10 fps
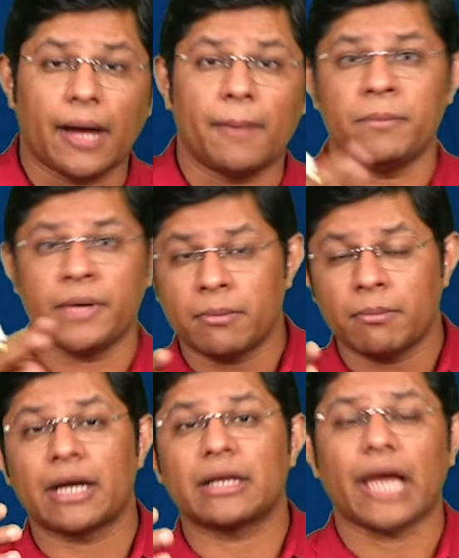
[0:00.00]

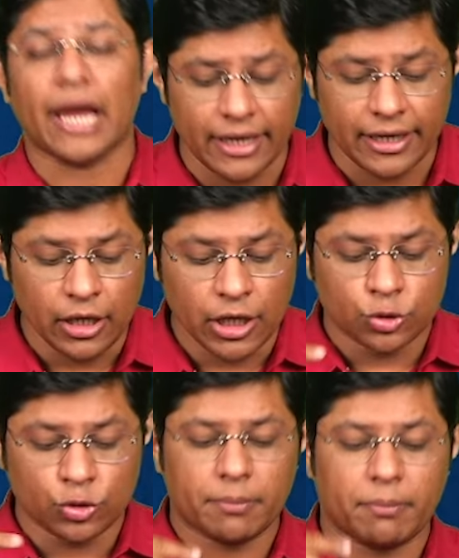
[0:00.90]
Myanmar, Thailand
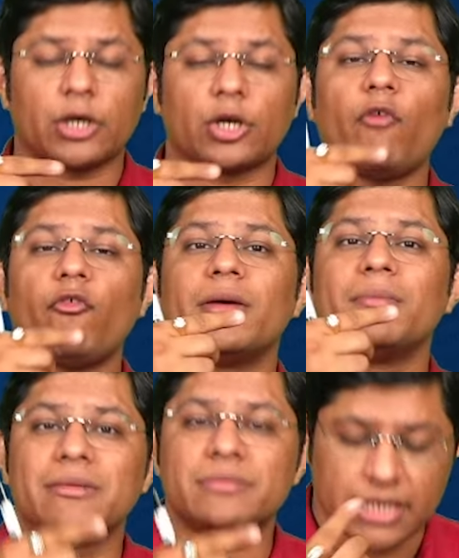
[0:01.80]
who are part of
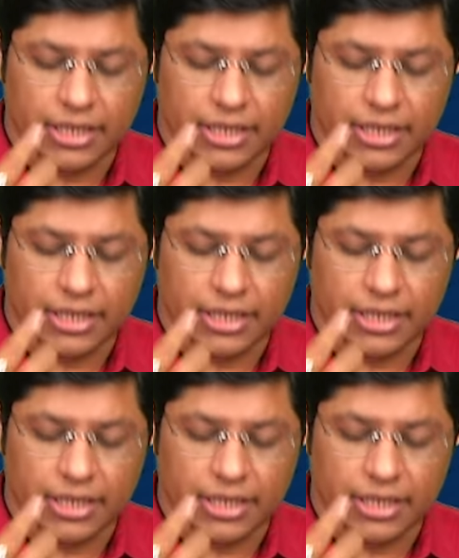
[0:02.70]
BIMSTEC.